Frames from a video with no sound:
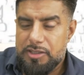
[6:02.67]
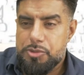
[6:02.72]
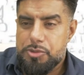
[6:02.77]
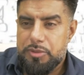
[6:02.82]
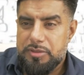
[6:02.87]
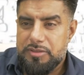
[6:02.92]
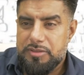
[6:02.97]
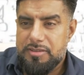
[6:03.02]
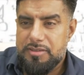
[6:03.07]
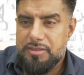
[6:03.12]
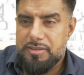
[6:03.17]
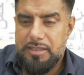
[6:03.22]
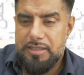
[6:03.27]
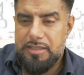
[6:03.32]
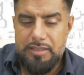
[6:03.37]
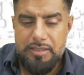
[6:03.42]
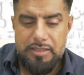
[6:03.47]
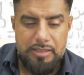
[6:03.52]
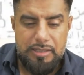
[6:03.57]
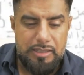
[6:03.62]
was
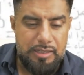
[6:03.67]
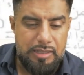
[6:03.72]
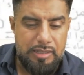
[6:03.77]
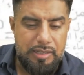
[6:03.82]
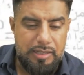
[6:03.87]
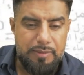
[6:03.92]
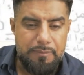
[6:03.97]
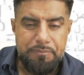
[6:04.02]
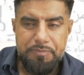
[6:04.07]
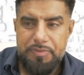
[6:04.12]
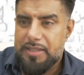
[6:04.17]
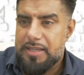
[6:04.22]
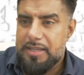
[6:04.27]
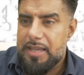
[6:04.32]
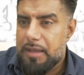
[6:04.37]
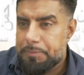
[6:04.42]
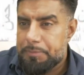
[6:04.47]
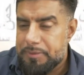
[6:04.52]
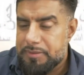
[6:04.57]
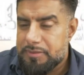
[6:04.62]
the
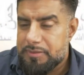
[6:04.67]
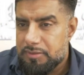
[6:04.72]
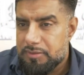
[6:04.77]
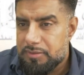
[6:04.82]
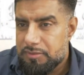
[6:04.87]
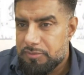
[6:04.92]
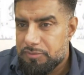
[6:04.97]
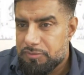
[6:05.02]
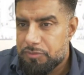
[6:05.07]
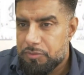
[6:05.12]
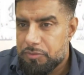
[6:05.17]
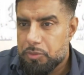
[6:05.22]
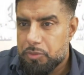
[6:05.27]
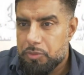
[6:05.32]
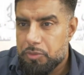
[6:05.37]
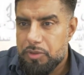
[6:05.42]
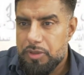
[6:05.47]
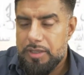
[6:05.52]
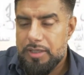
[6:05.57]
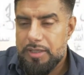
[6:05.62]
capital
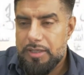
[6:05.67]
for.